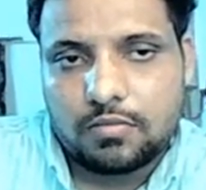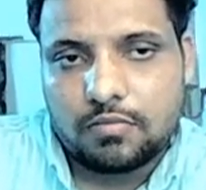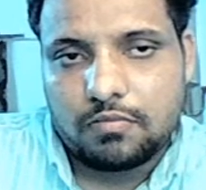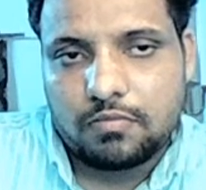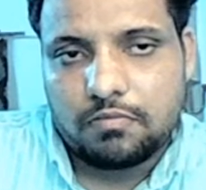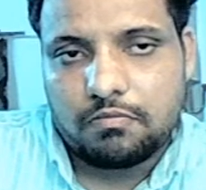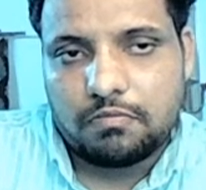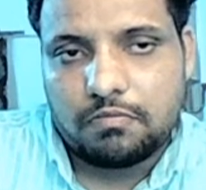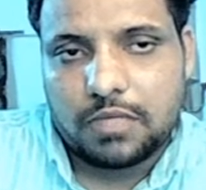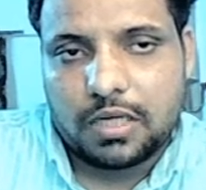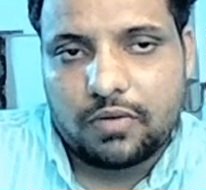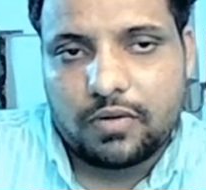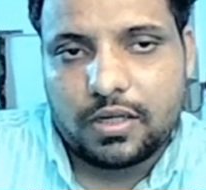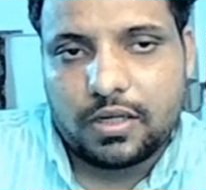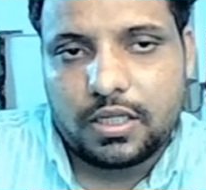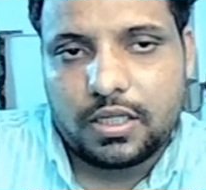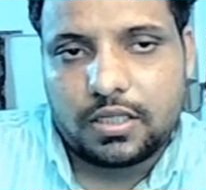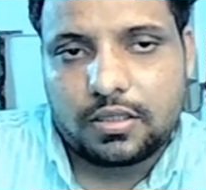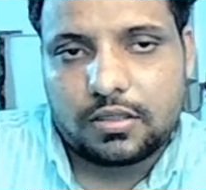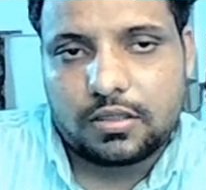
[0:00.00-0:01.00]
power
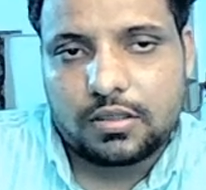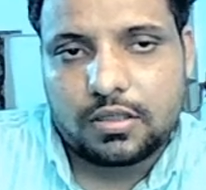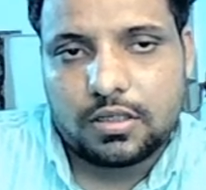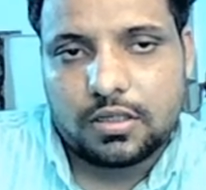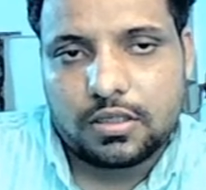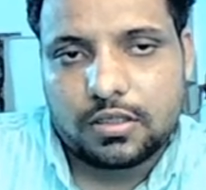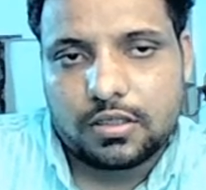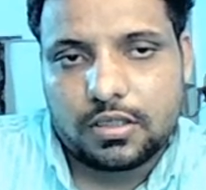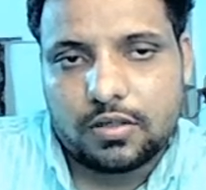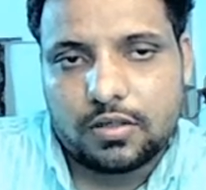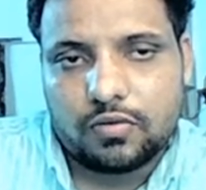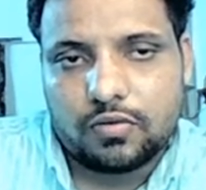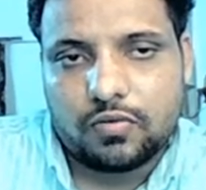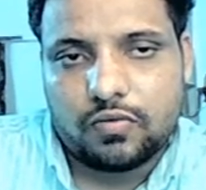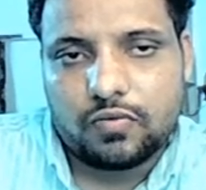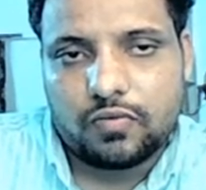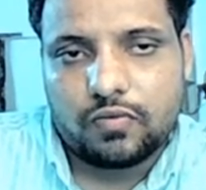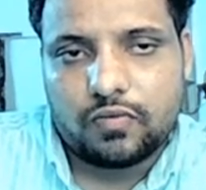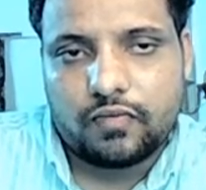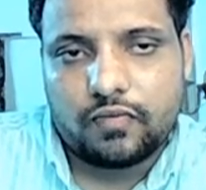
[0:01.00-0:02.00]
is thrust
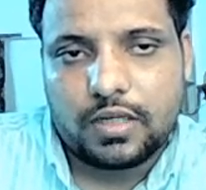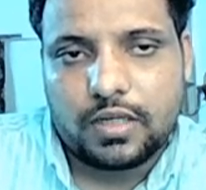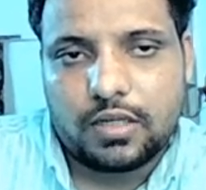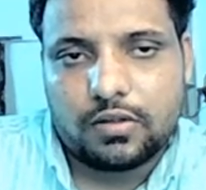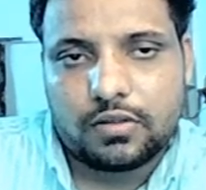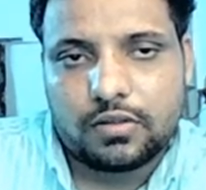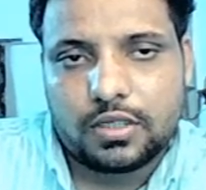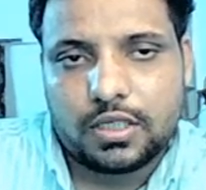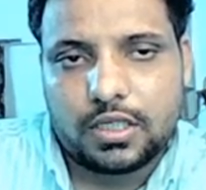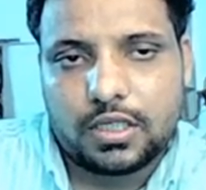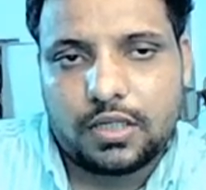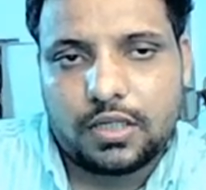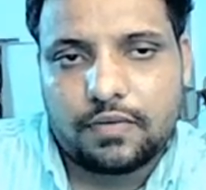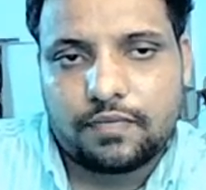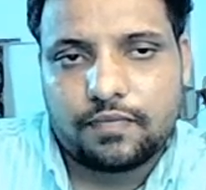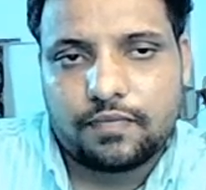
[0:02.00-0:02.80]
into velocity.